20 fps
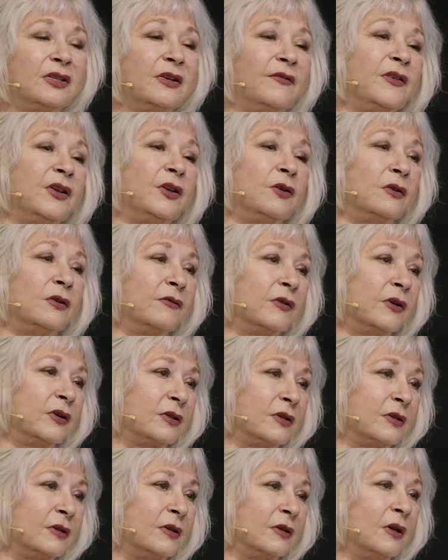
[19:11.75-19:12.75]
of the
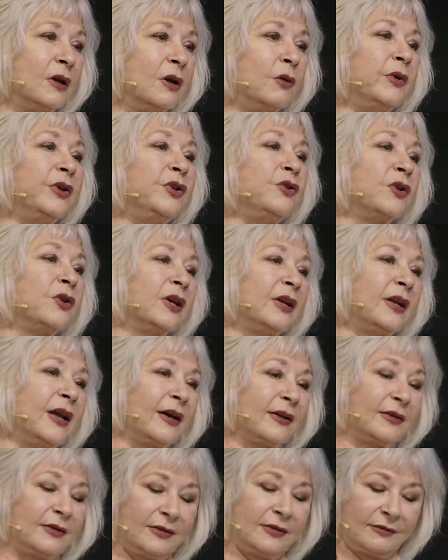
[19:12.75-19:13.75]
universe when you
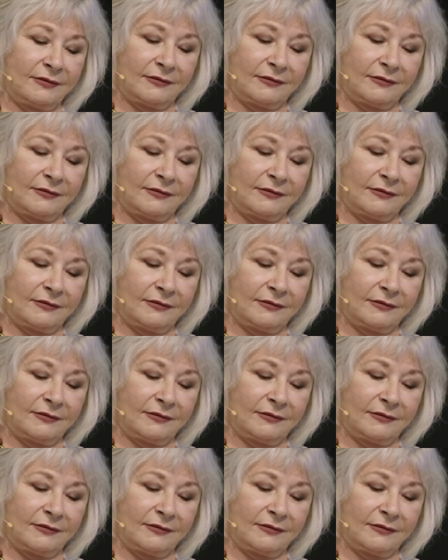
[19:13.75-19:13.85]
connect.